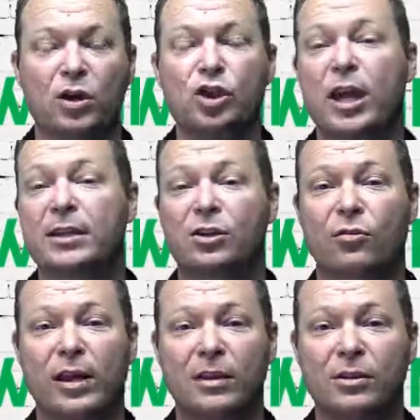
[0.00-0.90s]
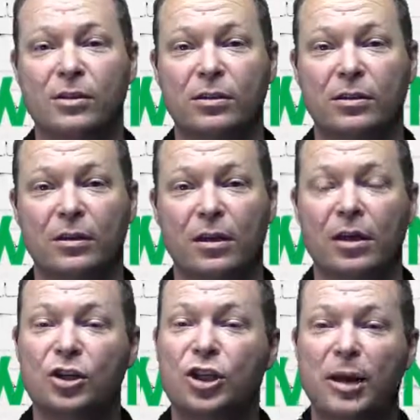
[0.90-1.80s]
Share screens,
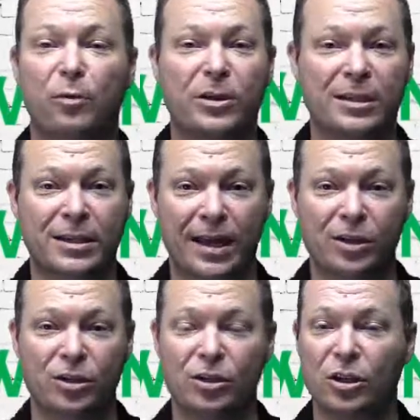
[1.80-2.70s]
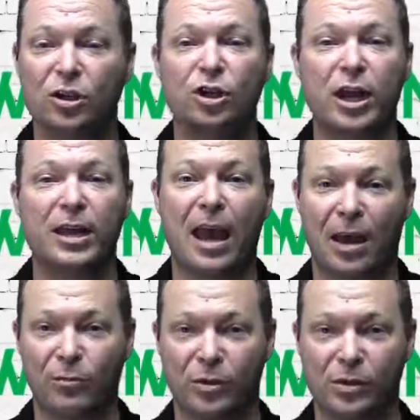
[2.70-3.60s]
share presentations, share
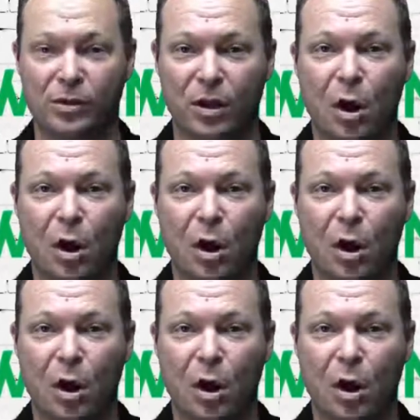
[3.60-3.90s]
cameras.